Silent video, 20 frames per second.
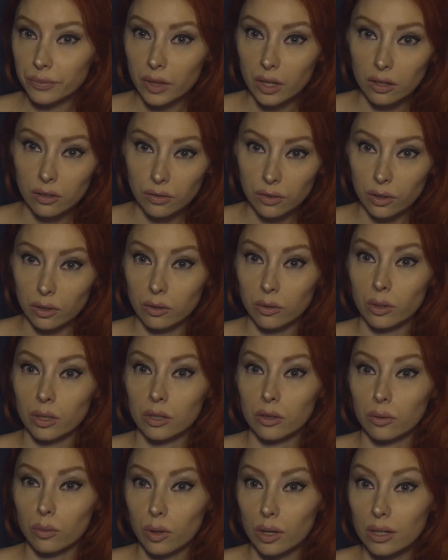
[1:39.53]
if you're going
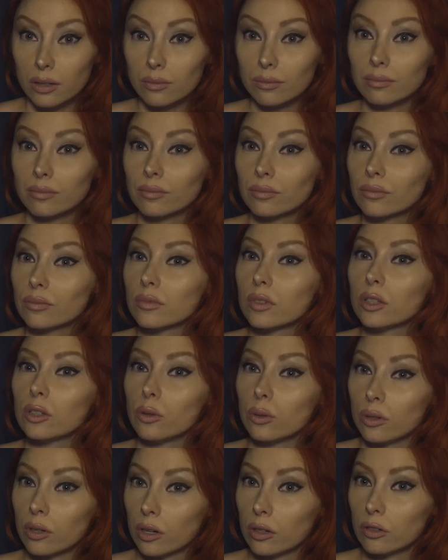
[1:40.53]
through it,
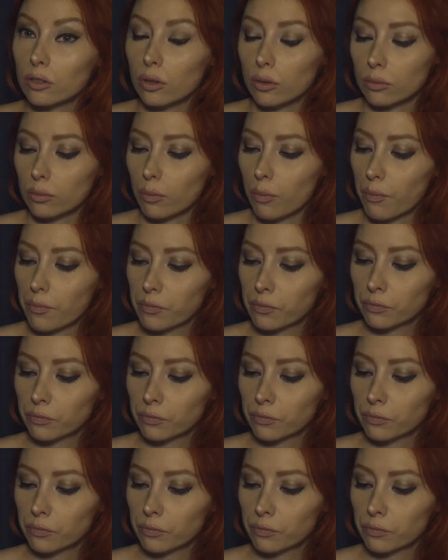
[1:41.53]
you're not alone.